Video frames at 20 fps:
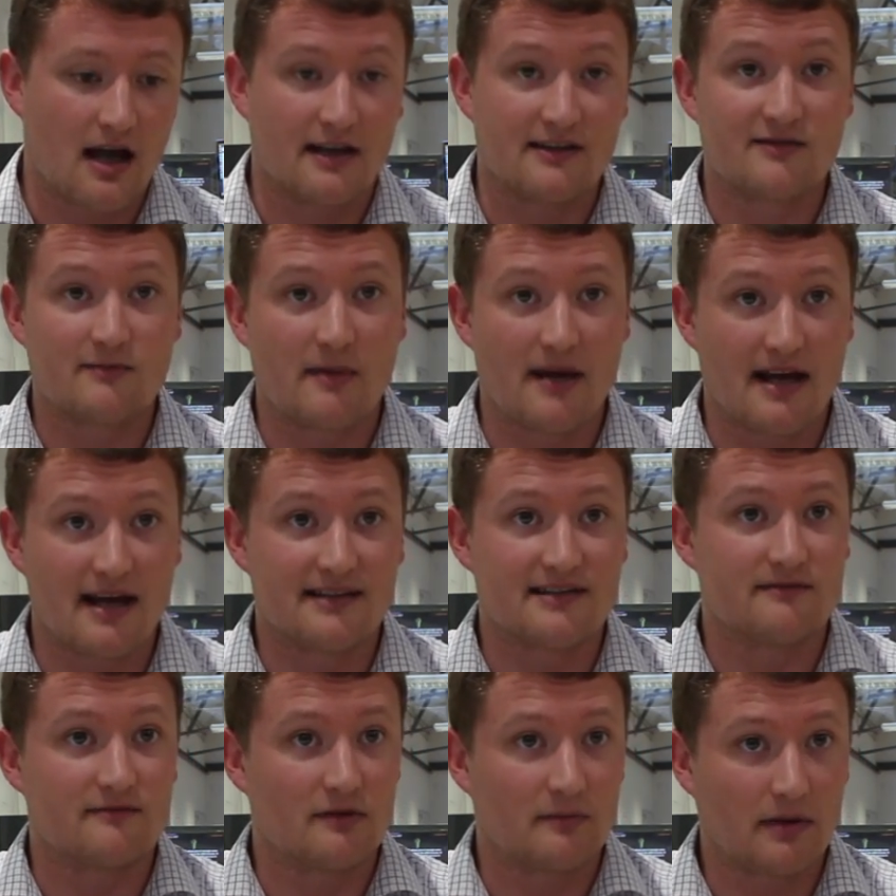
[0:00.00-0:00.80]

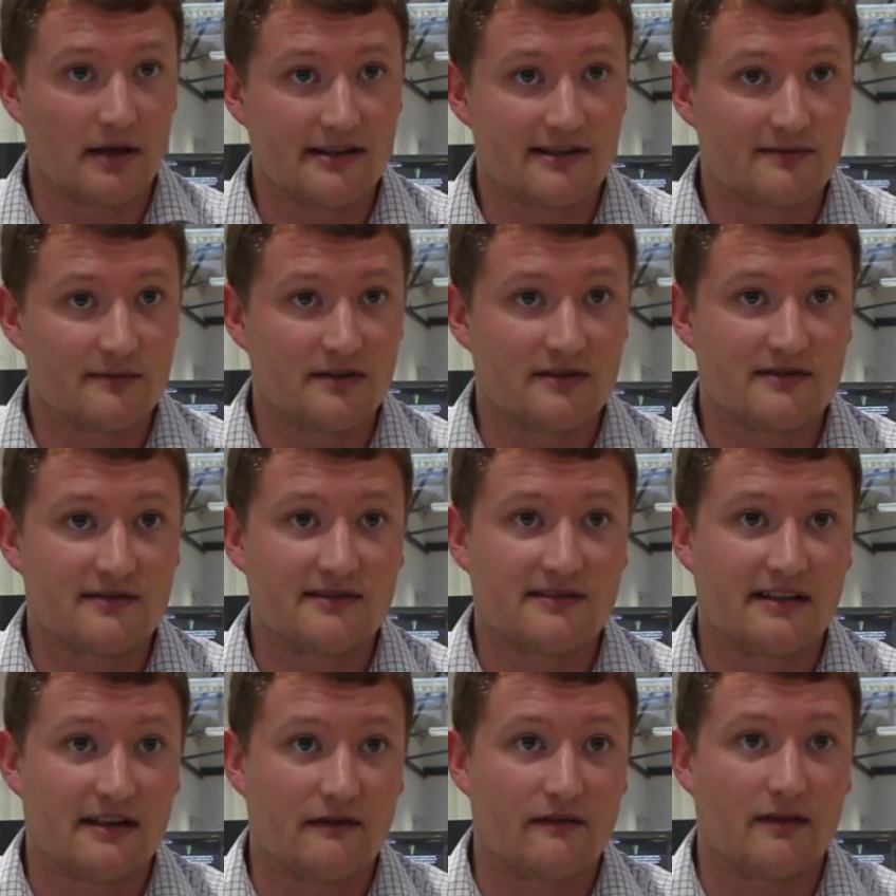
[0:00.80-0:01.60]
spares and
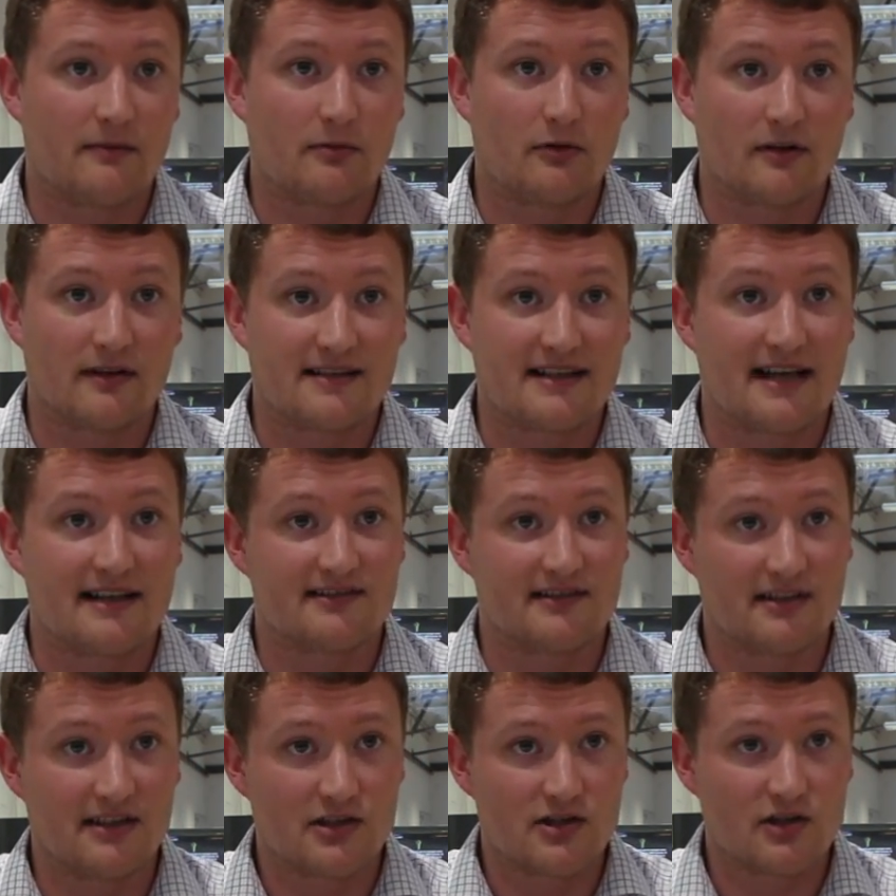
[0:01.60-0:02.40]
replacements. If the product
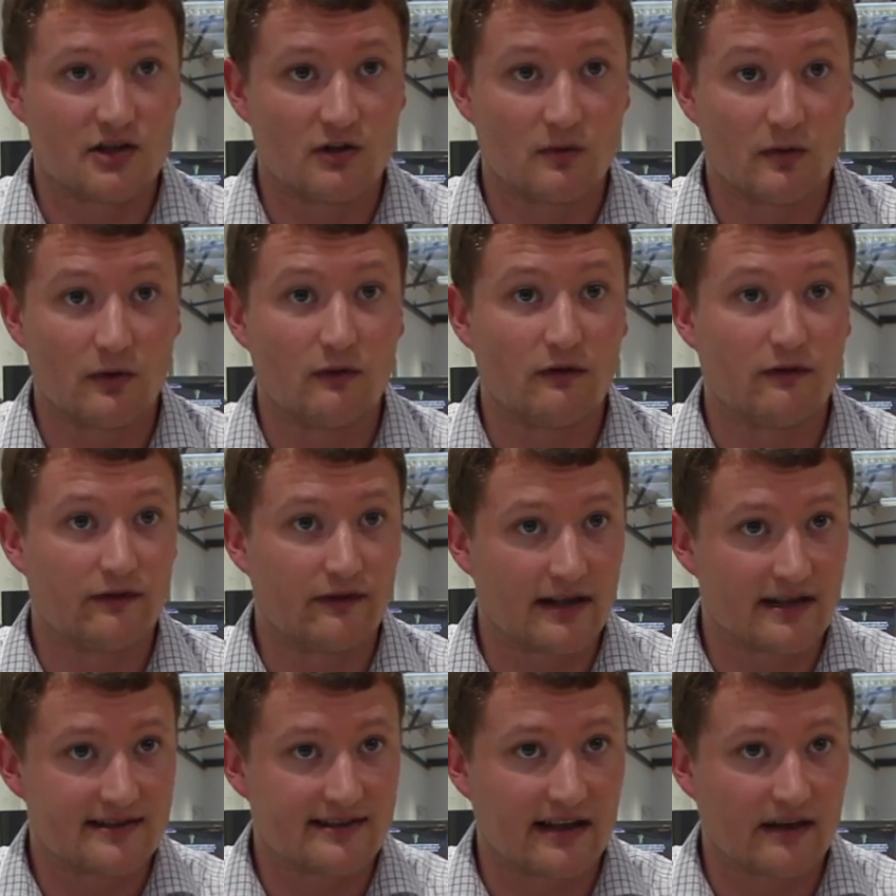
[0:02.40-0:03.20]
has an issue, we will
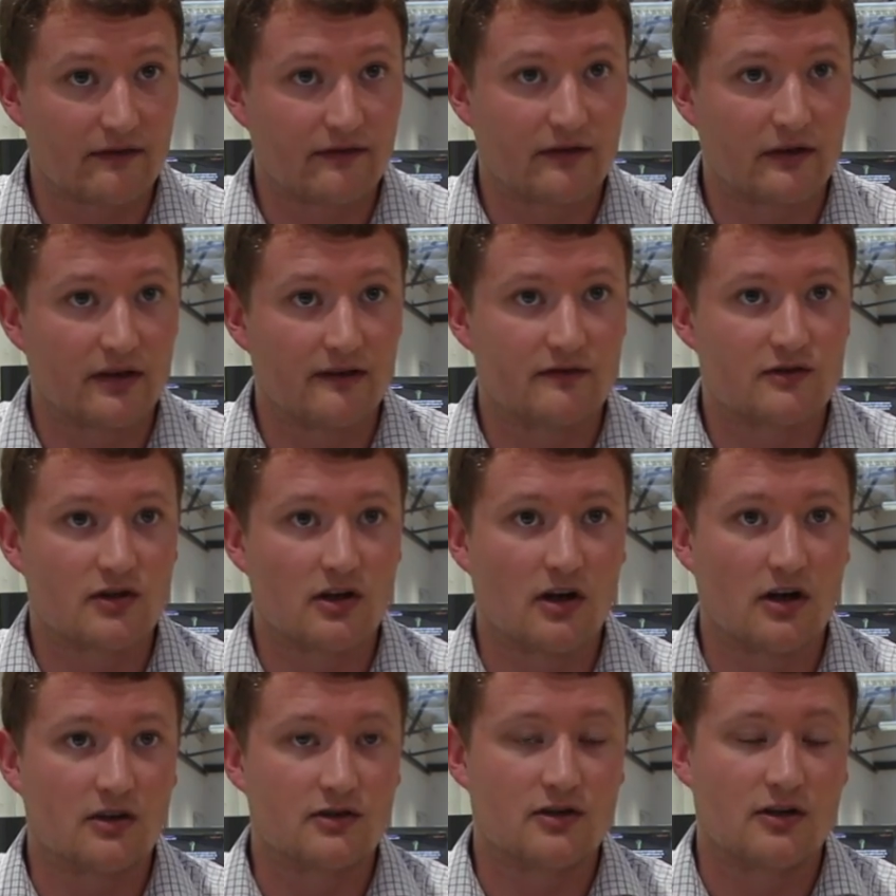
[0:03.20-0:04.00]
fix that free of
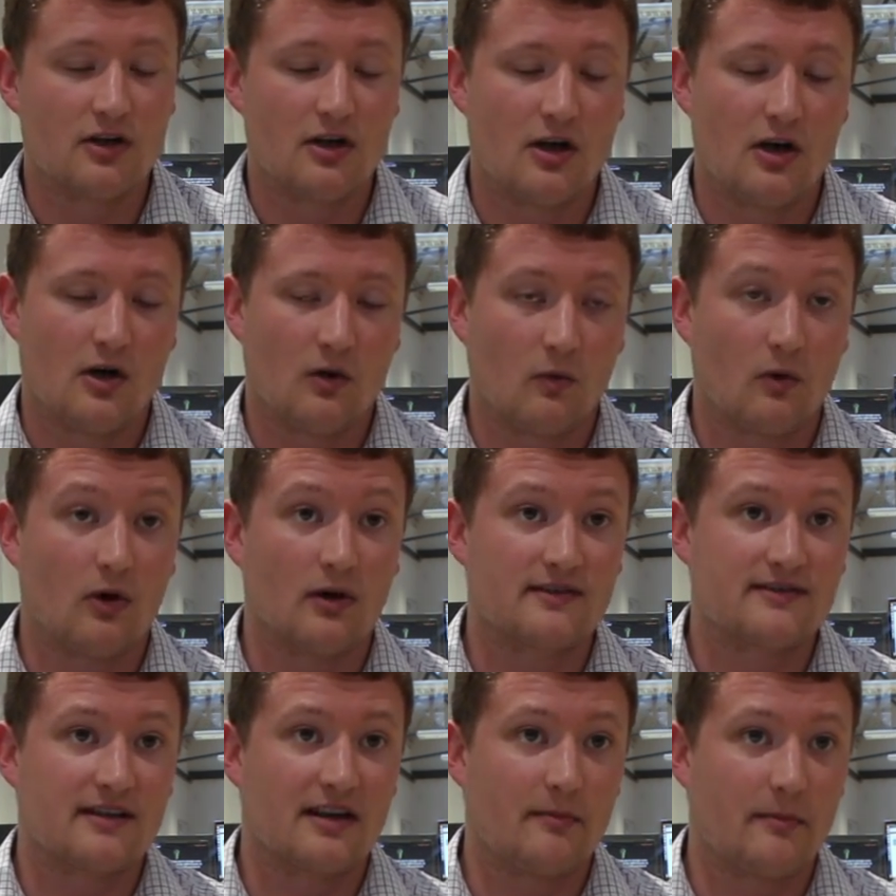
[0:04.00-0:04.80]
charge
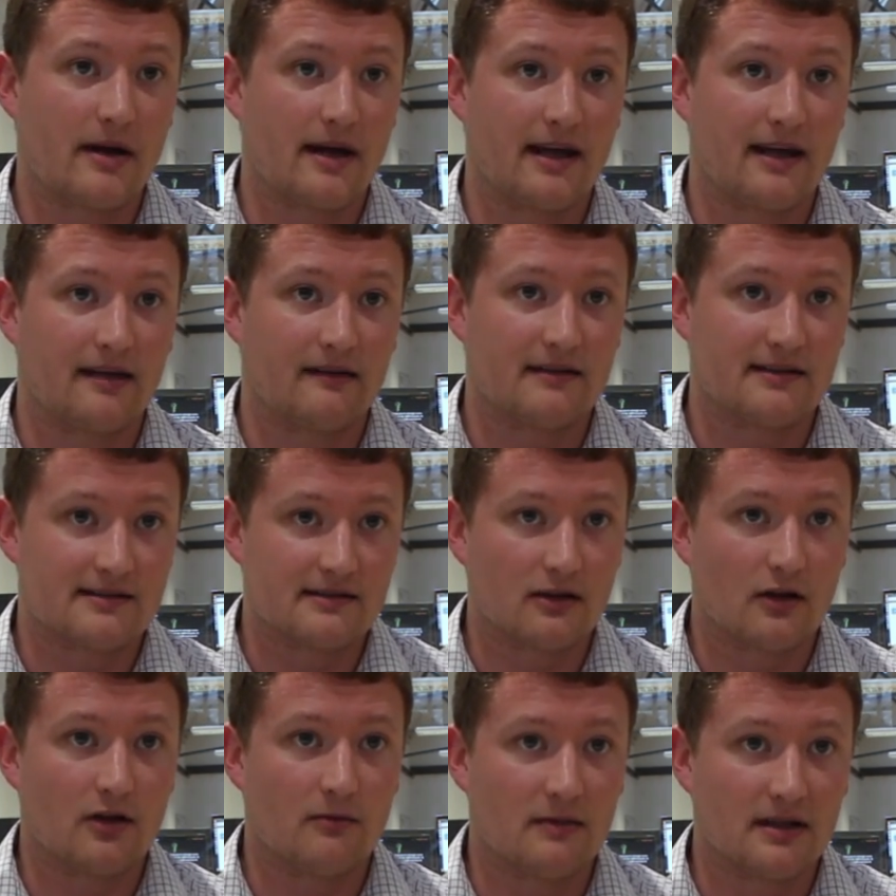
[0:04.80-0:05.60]
whilst they're paying
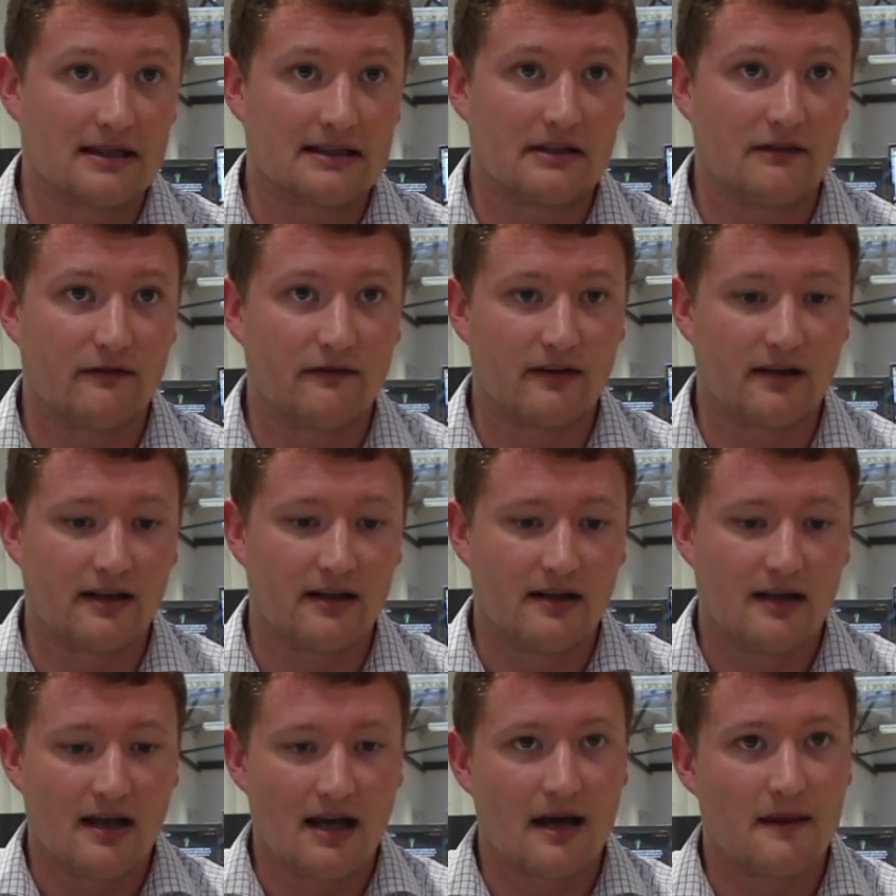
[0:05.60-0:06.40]
this low monthly
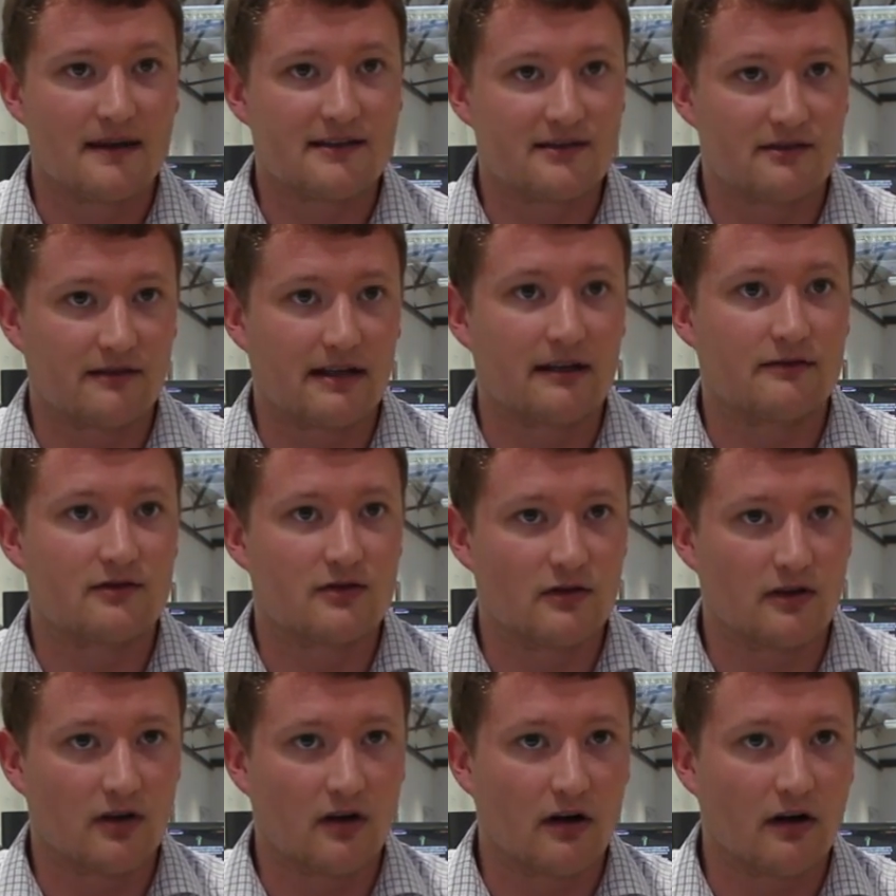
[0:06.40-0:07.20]
fee. And that's around
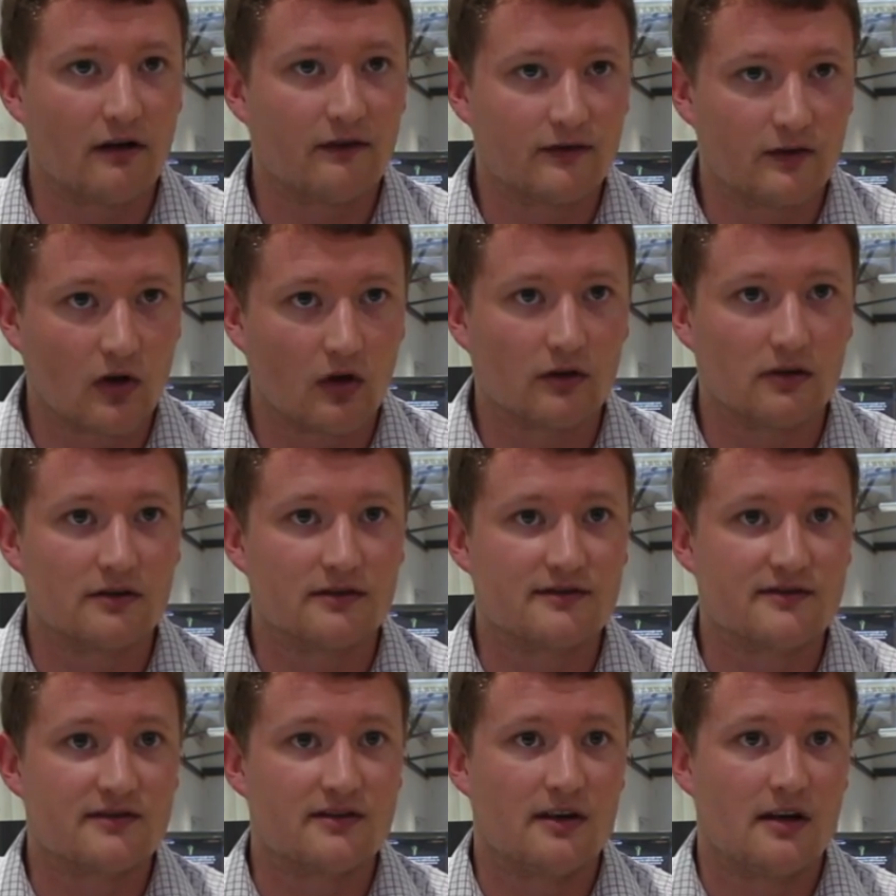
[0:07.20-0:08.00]

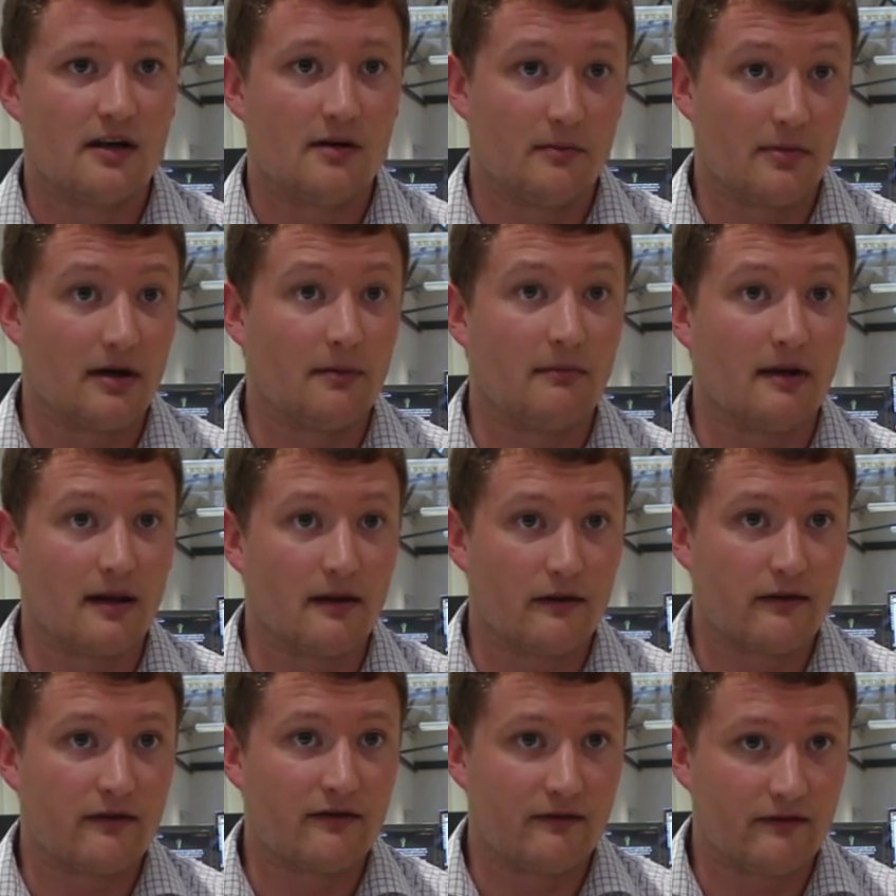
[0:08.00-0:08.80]
$2.50 per
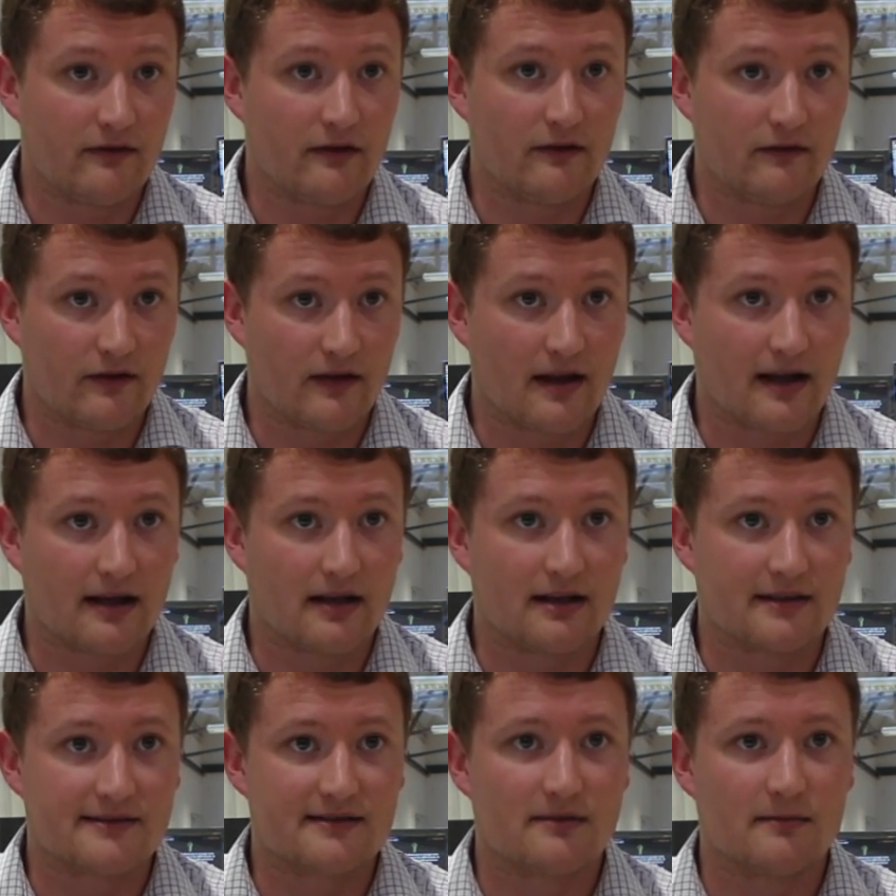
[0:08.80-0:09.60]
month for that
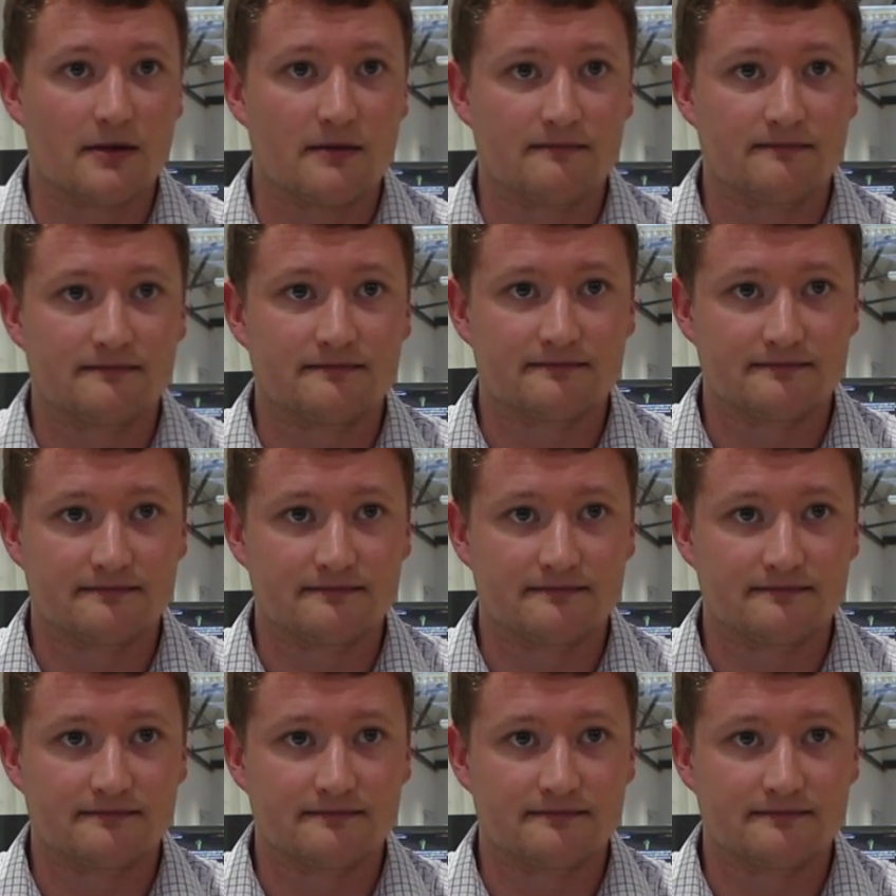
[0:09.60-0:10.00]
customer.